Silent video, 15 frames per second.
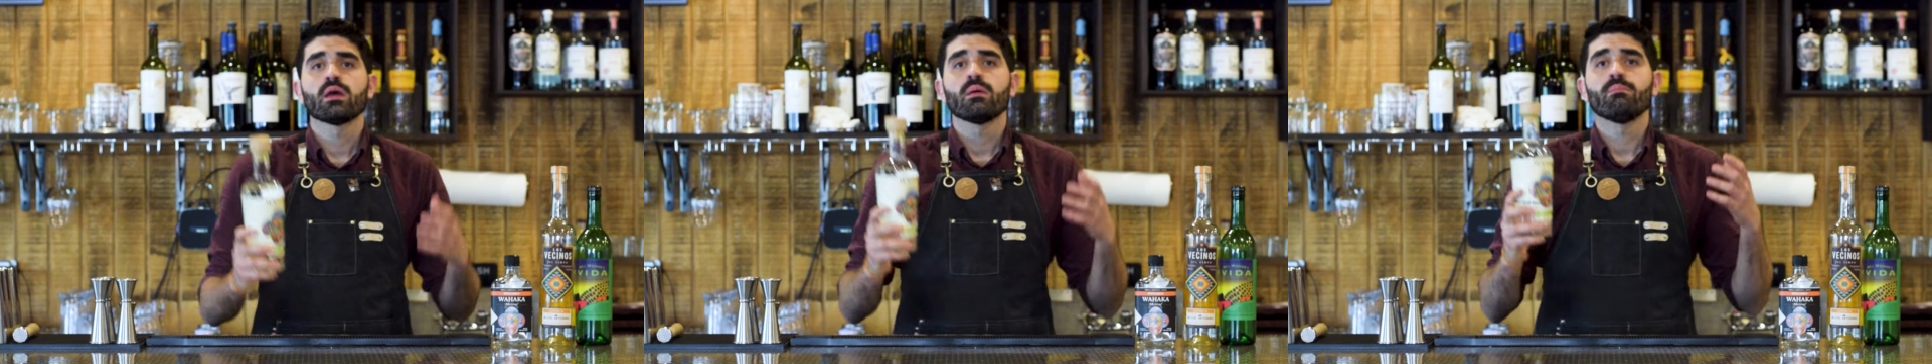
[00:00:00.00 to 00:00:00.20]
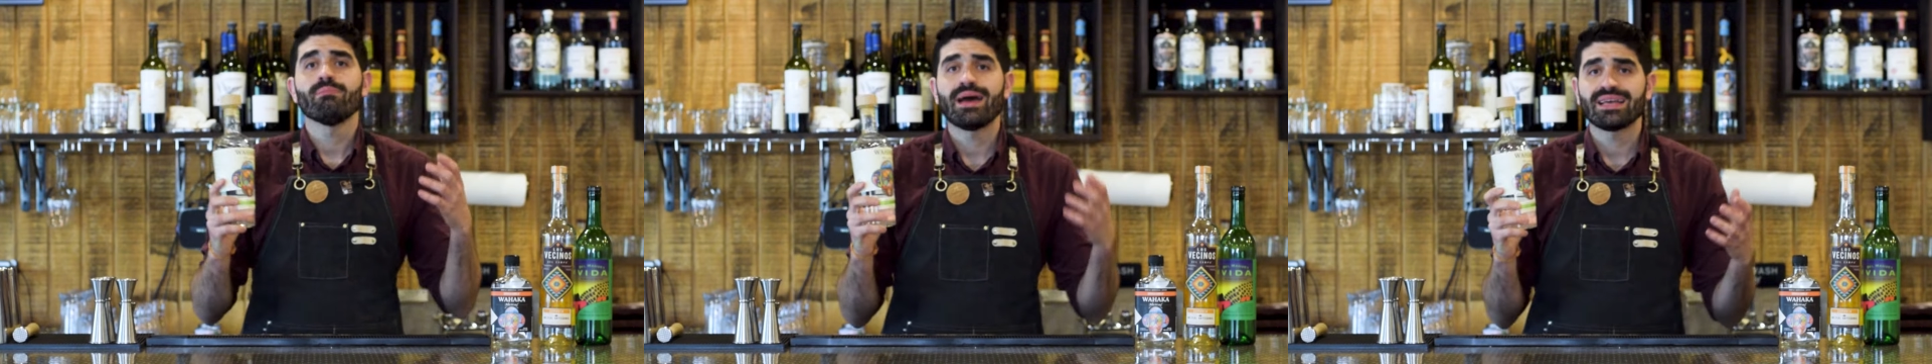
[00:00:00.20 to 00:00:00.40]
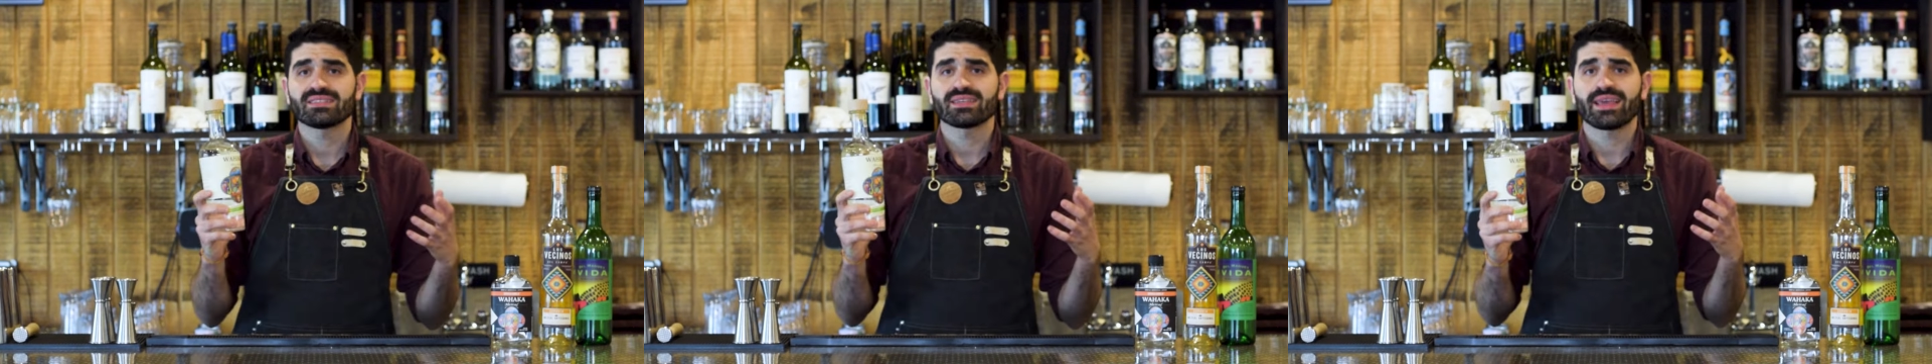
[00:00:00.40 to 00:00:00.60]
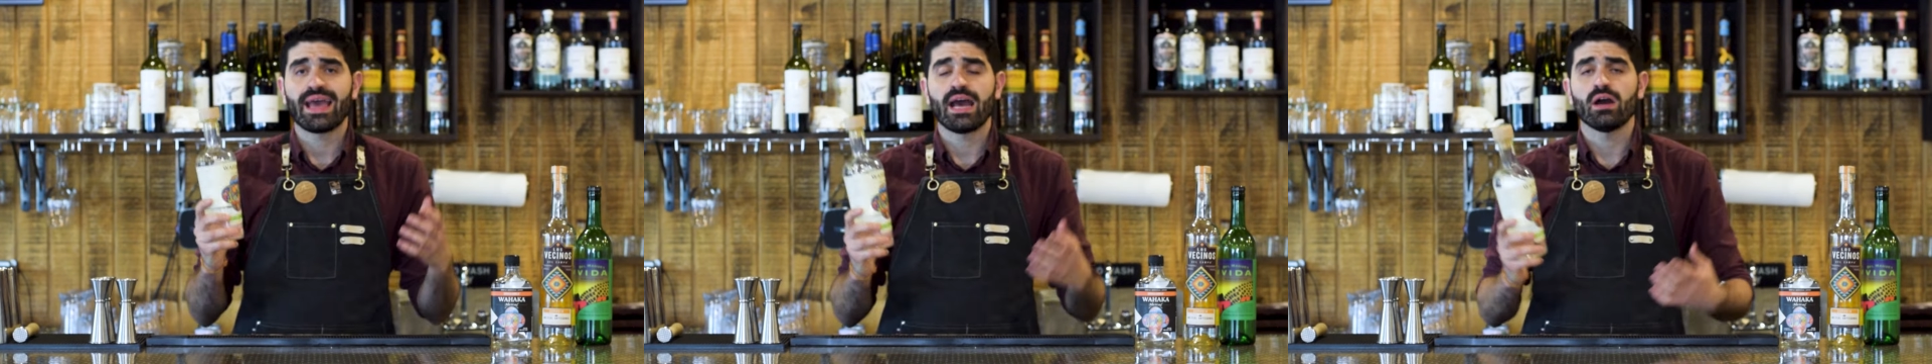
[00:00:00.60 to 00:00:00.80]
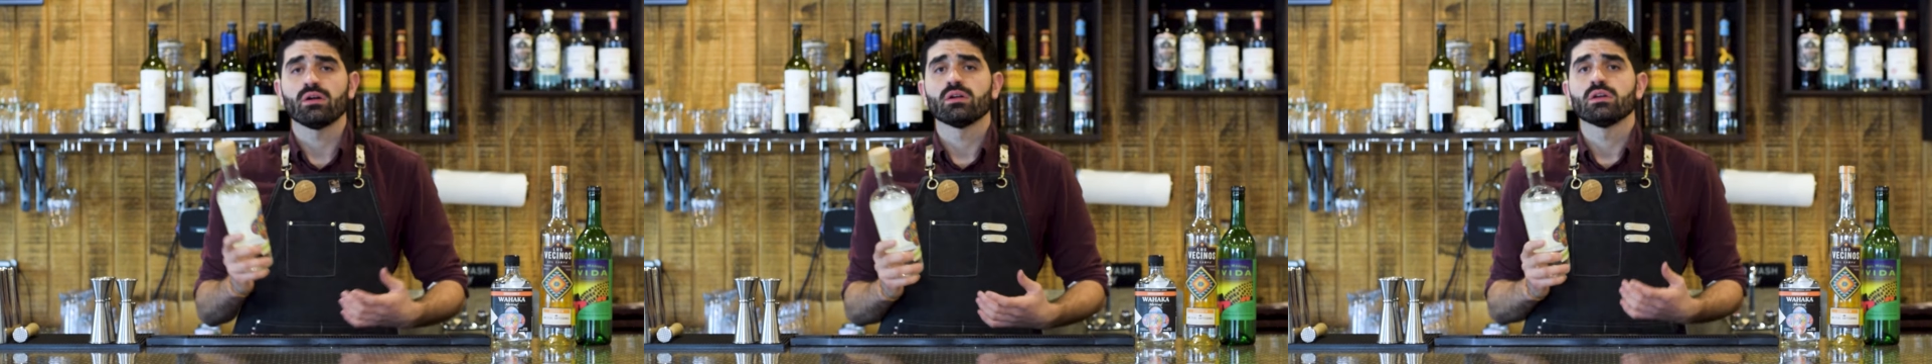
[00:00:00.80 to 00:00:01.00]

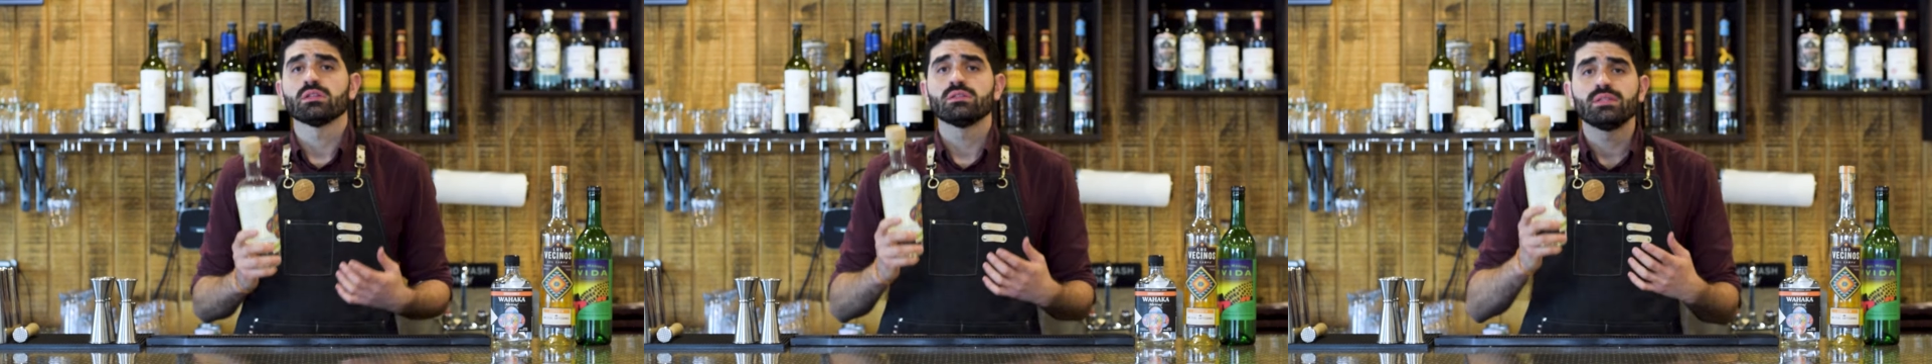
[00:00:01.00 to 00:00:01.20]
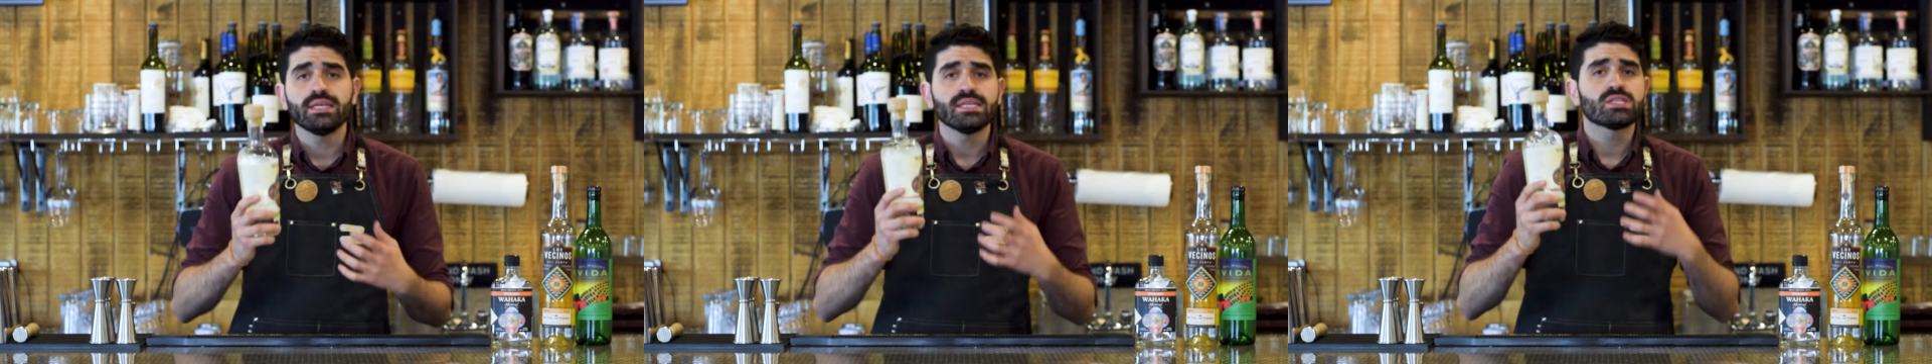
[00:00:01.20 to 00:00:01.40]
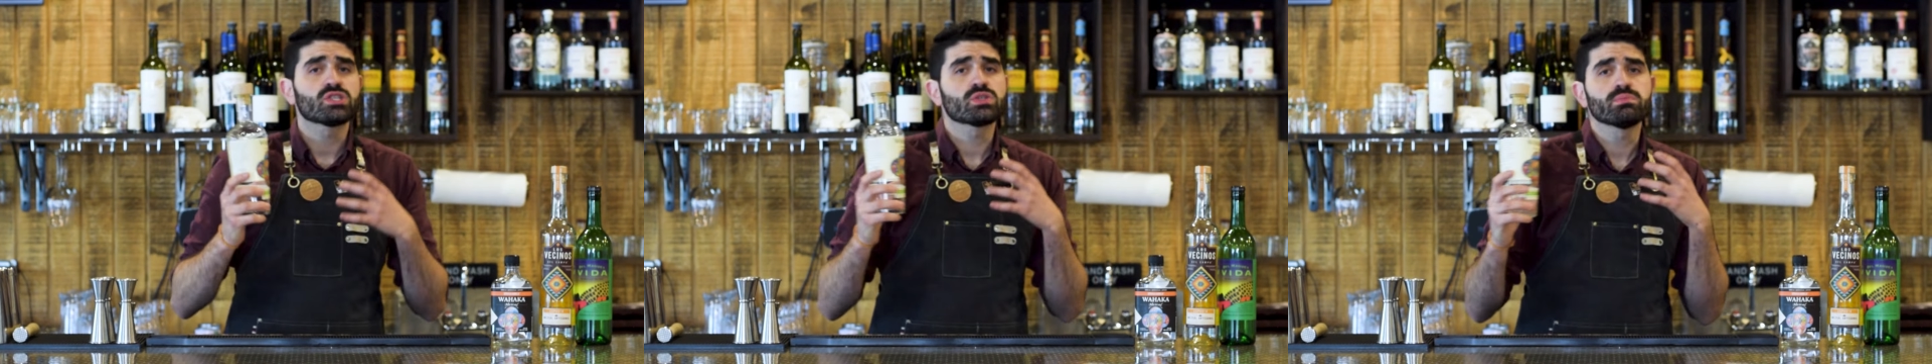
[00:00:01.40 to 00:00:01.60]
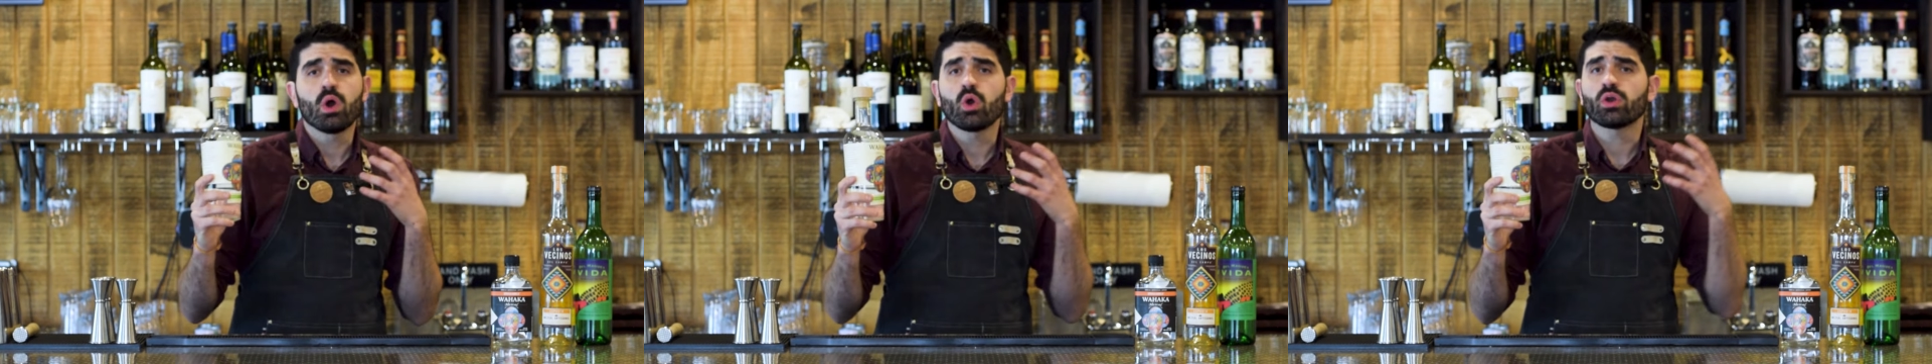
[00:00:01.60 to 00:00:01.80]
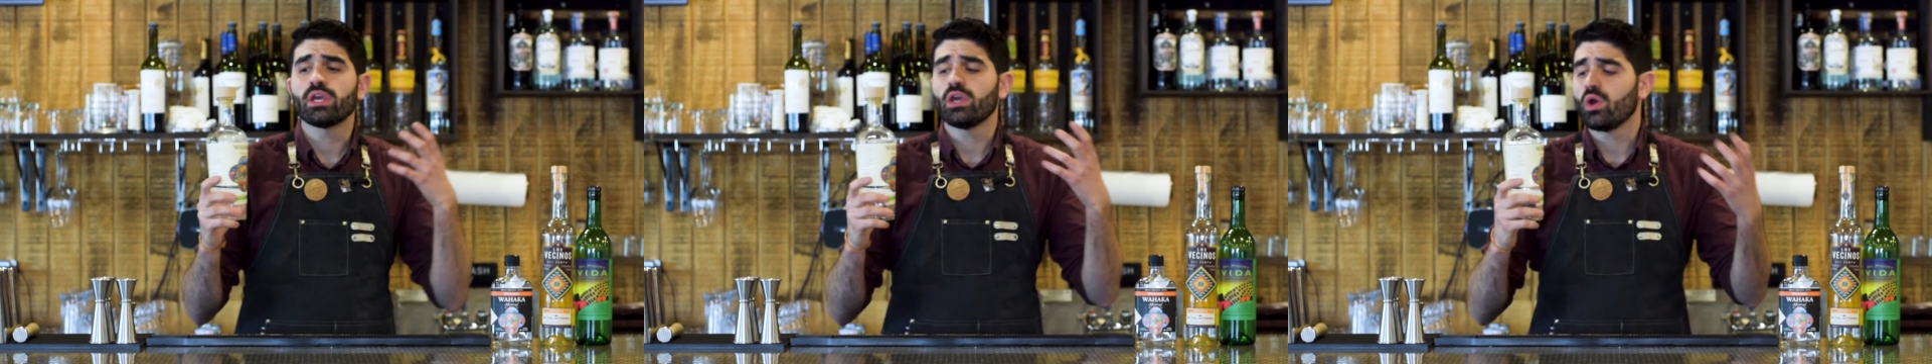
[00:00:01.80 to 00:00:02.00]
Mezcal, the smoky